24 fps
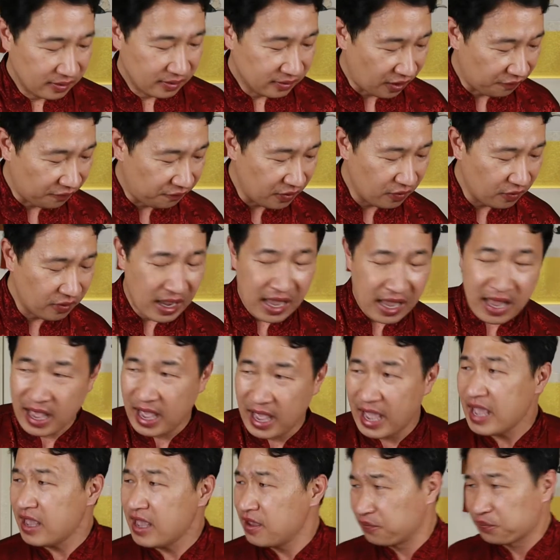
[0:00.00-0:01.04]
they feel,
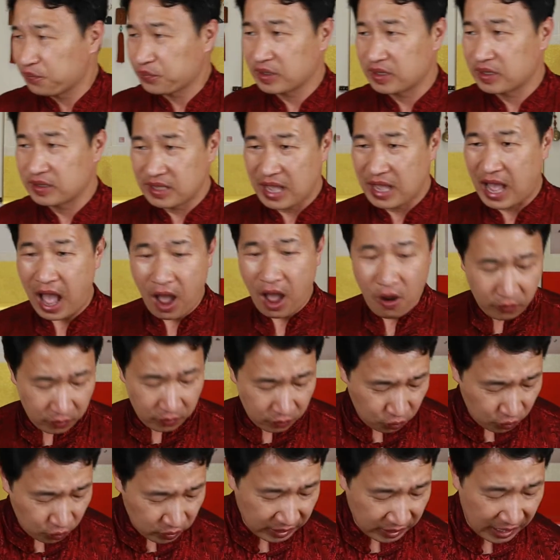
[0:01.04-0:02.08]
hey, how
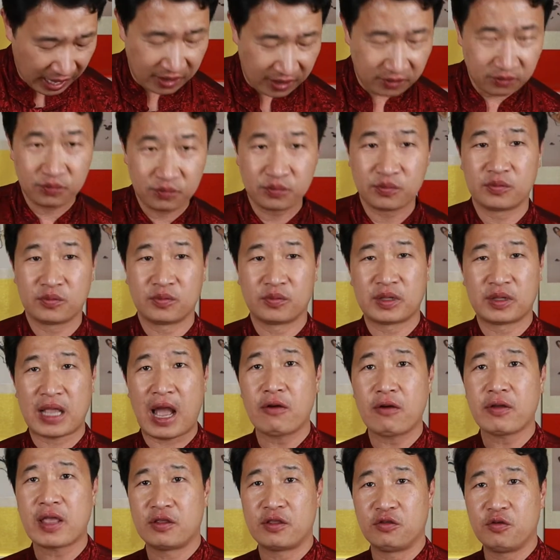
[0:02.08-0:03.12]

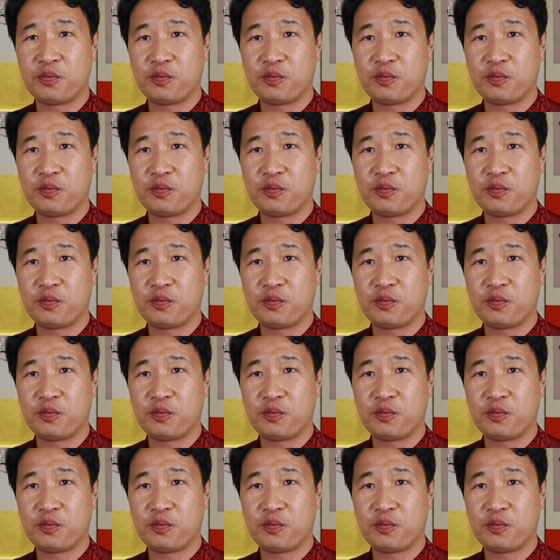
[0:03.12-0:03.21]
can